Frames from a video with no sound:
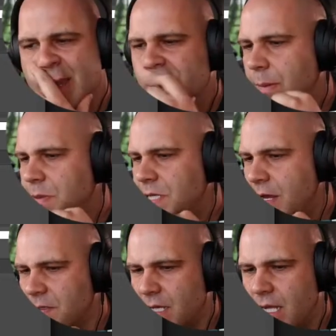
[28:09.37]
Drop
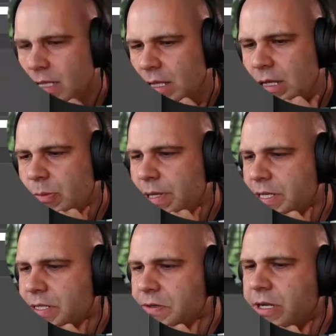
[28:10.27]
shadows a little bit
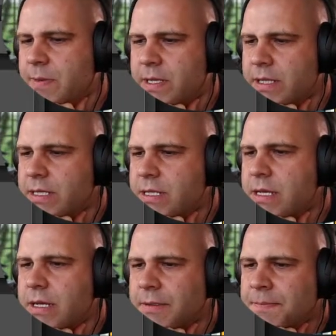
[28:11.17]
extreme on this
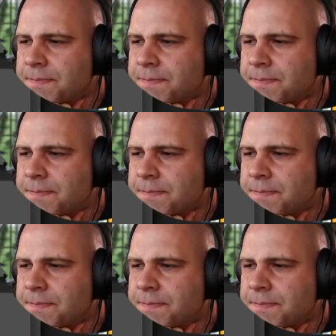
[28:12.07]
thing.